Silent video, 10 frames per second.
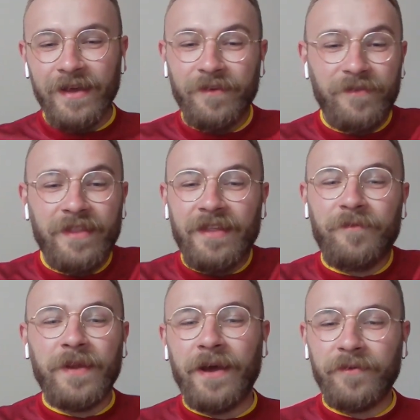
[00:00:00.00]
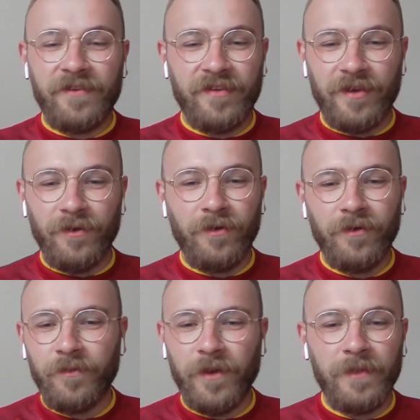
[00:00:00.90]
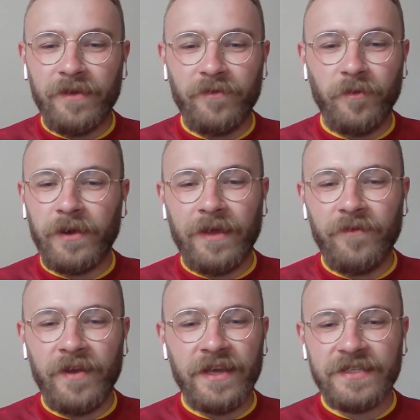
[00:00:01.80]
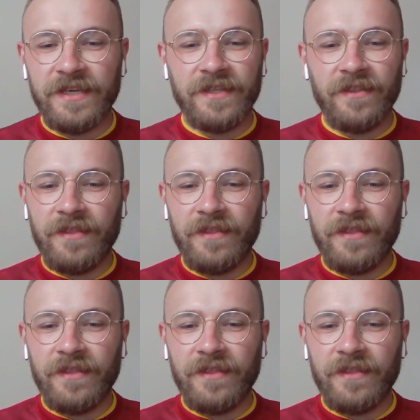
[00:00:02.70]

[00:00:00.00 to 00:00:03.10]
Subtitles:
the fact that they've been able to secure Premier League football again for next season,